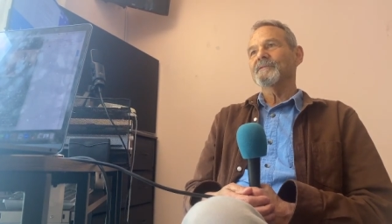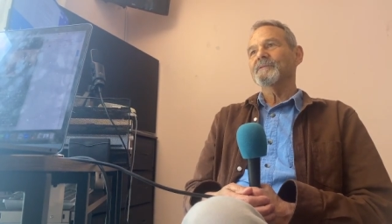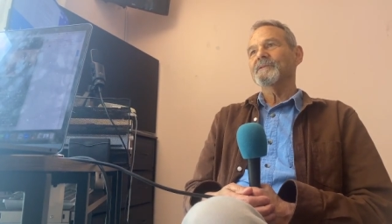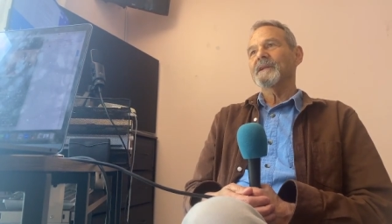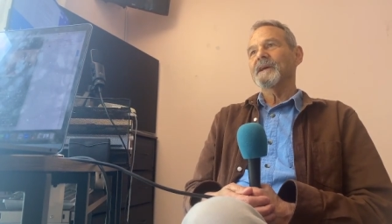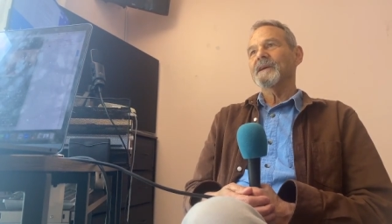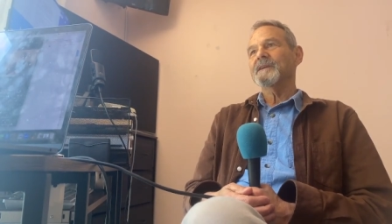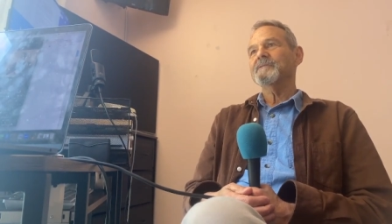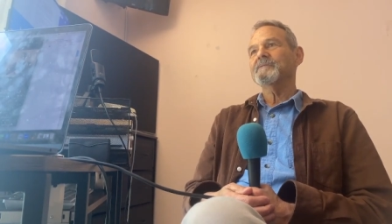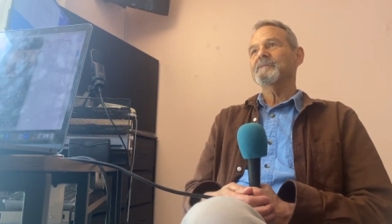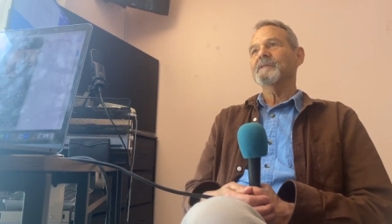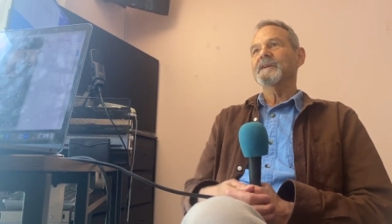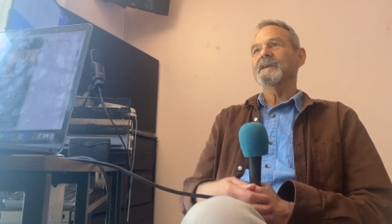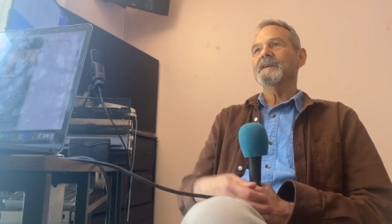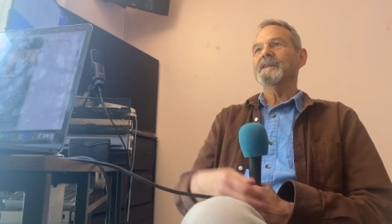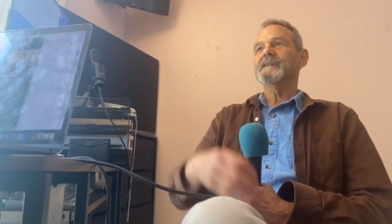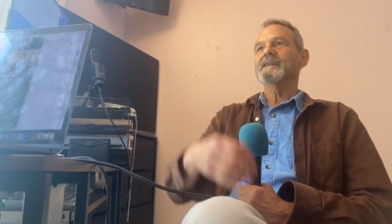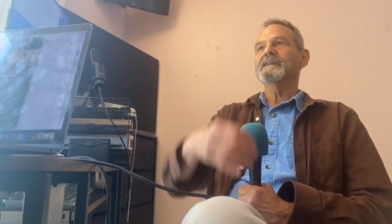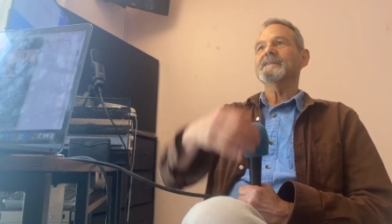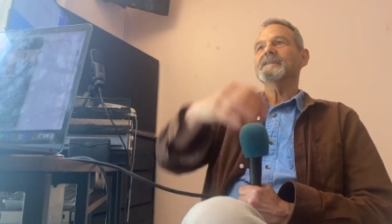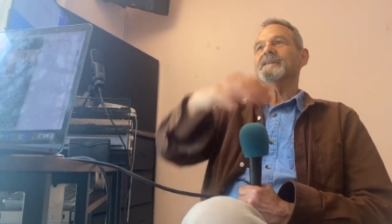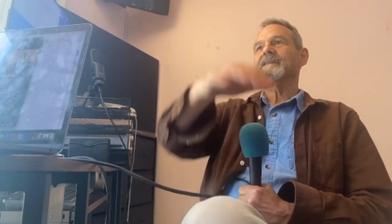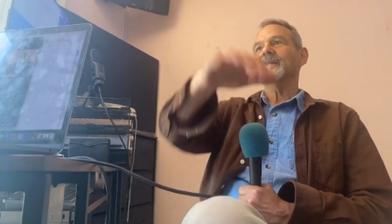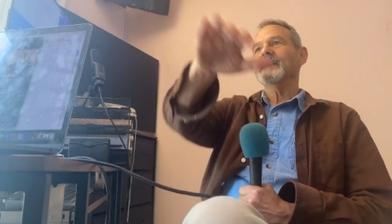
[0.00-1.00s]
And I created
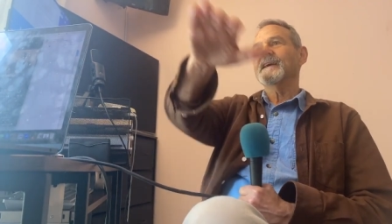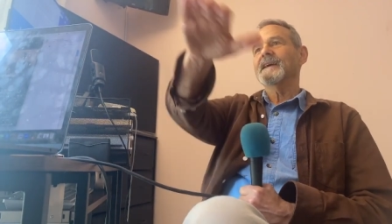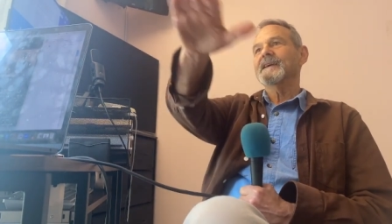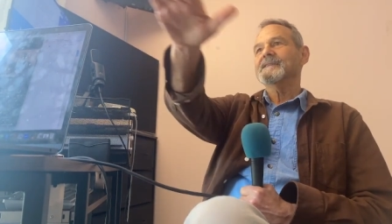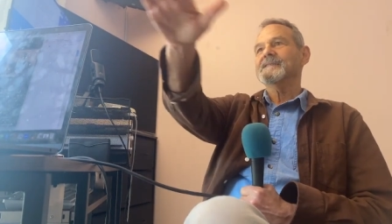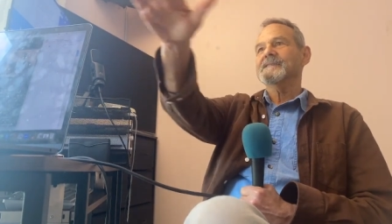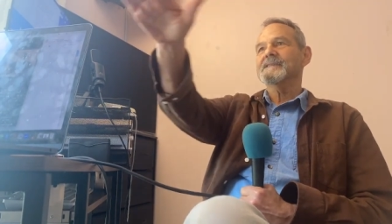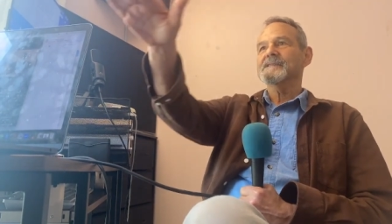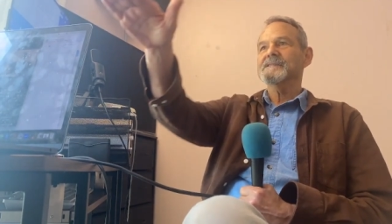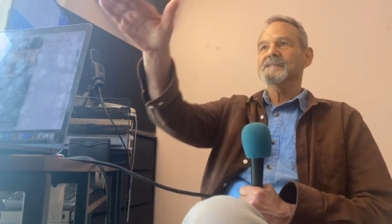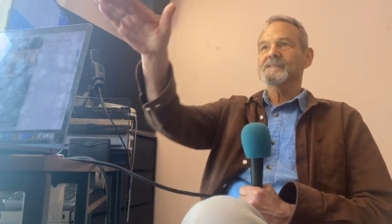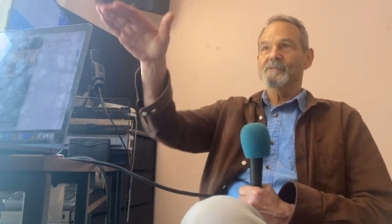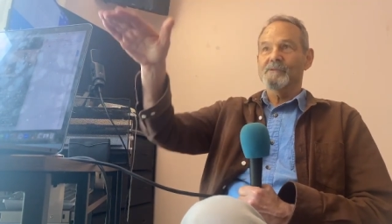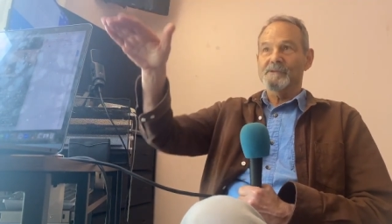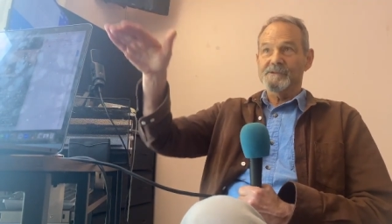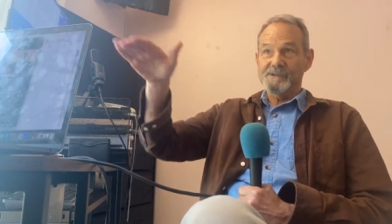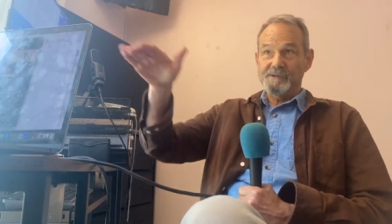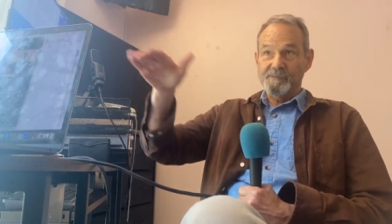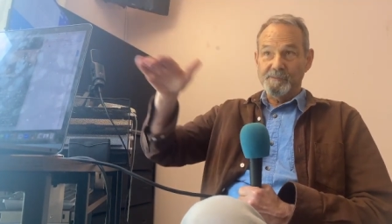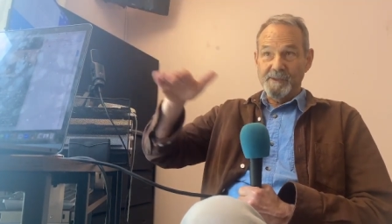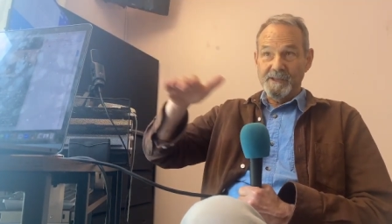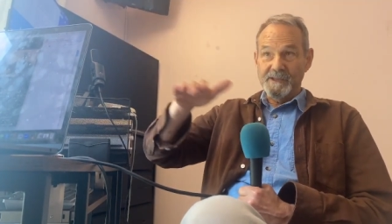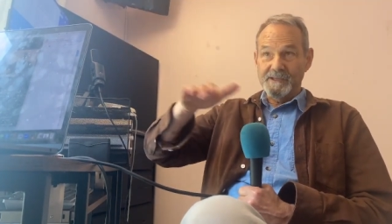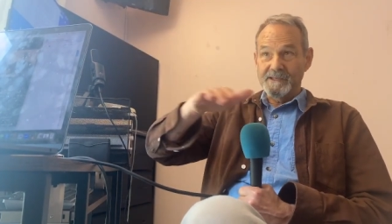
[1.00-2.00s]
classes called
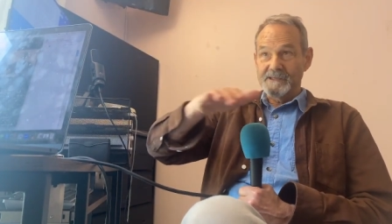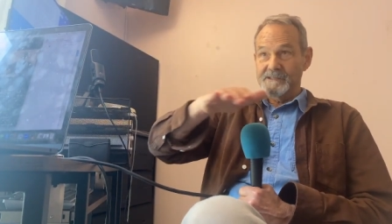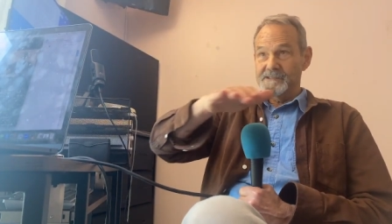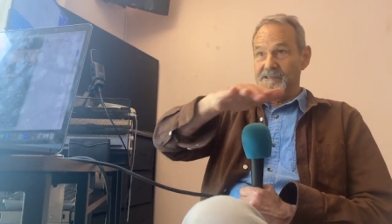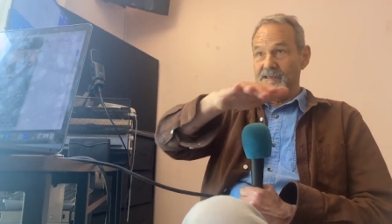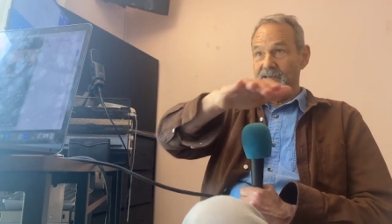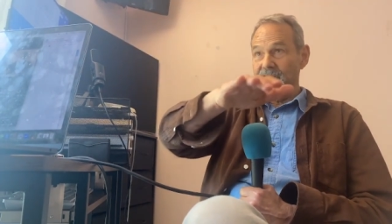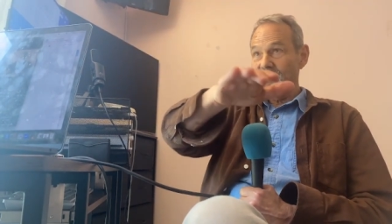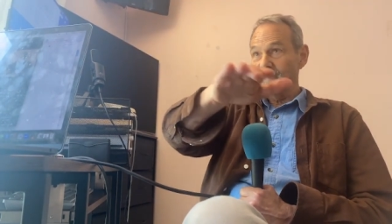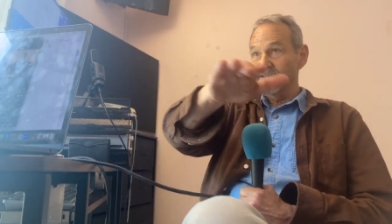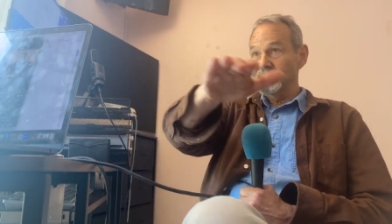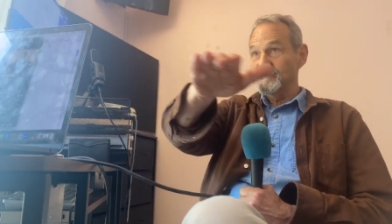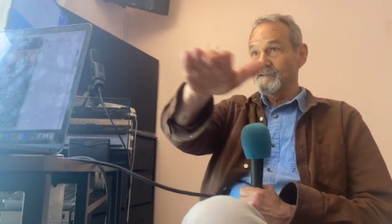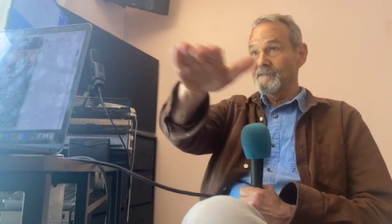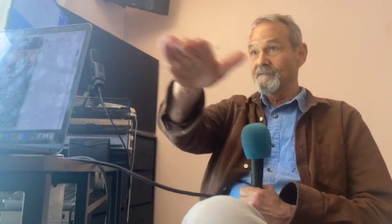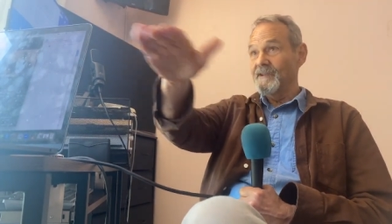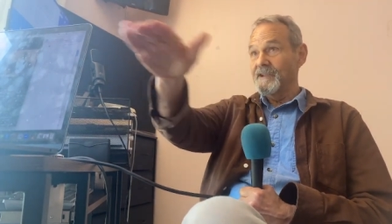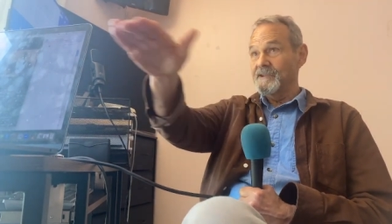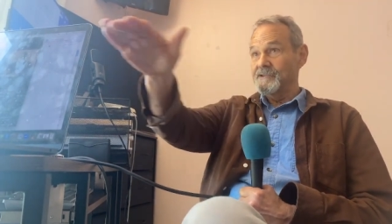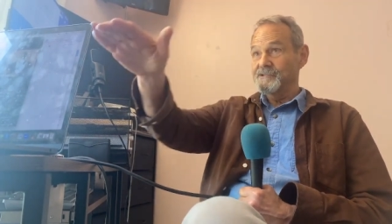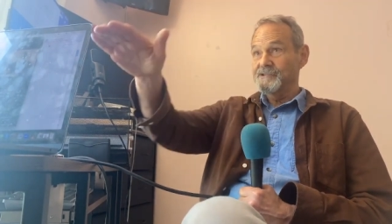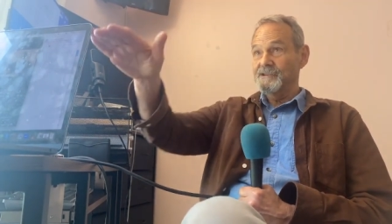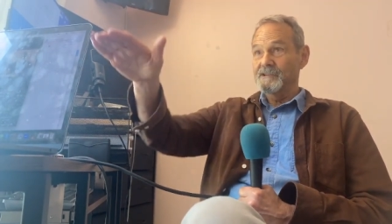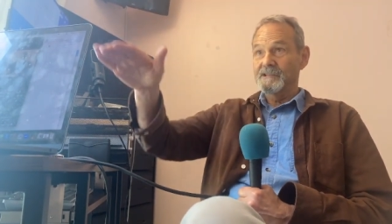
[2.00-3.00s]
speaking circles
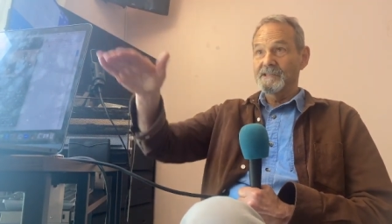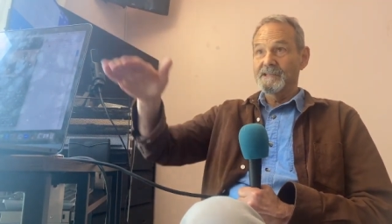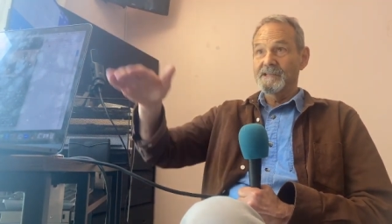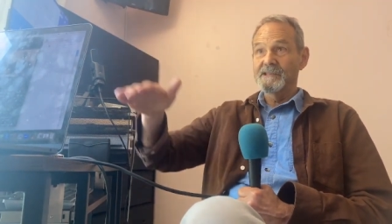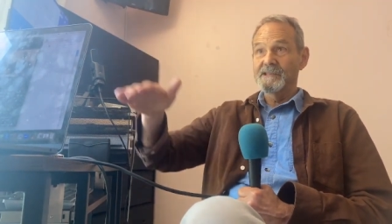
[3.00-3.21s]
eventually,